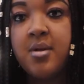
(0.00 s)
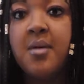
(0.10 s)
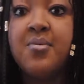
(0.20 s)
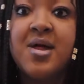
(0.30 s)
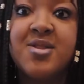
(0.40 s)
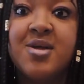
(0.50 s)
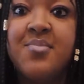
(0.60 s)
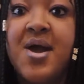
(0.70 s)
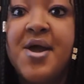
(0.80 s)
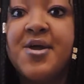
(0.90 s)
a plastic
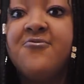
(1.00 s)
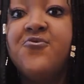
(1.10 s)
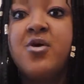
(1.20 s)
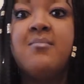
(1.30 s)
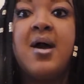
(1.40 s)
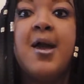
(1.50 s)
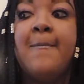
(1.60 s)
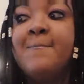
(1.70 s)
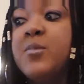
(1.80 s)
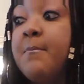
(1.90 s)
bag for
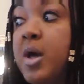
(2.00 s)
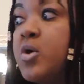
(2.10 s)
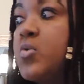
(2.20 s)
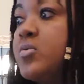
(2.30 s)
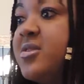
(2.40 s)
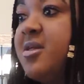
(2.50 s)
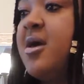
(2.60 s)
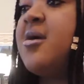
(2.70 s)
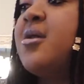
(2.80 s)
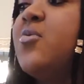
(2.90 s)
my bones.
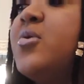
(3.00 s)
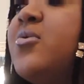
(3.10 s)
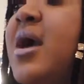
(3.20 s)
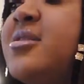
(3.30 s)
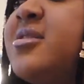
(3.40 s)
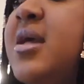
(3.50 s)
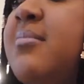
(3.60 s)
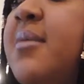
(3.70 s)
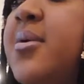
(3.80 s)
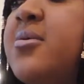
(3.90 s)
I don't want you guys seeing
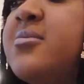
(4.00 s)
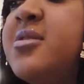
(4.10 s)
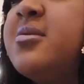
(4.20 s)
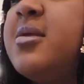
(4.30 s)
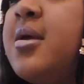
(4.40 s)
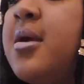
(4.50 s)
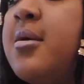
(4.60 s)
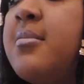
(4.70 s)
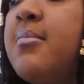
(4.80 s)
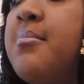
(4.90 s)
my bones in
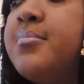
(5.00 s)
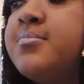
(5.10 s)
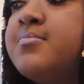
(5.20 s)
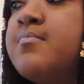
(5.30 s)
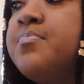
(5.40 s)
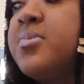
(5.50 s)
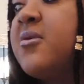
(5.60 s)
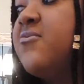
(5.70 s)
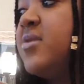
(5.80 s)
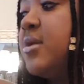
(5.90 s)

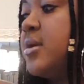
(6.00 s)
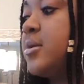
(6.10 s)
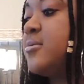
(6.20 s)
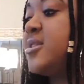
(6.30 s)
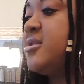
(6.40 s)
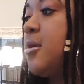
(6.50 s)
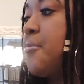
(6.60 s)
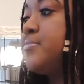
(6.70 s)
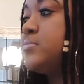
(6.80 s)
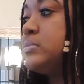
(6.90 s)
the video, so.